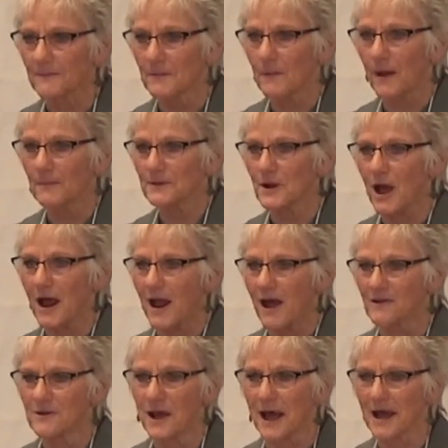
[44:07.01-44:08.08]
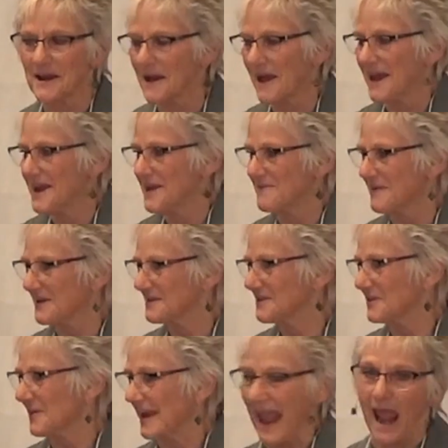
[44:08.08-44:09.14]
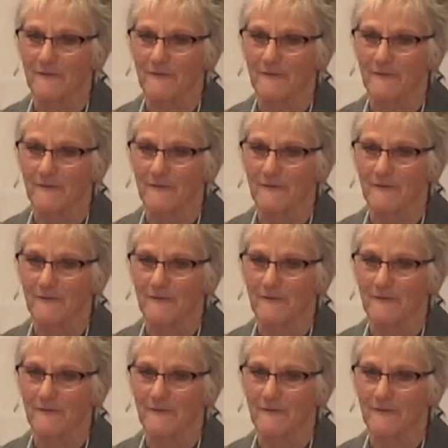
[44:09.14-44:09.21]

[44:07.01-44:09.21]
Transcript: We're probably not any of us doing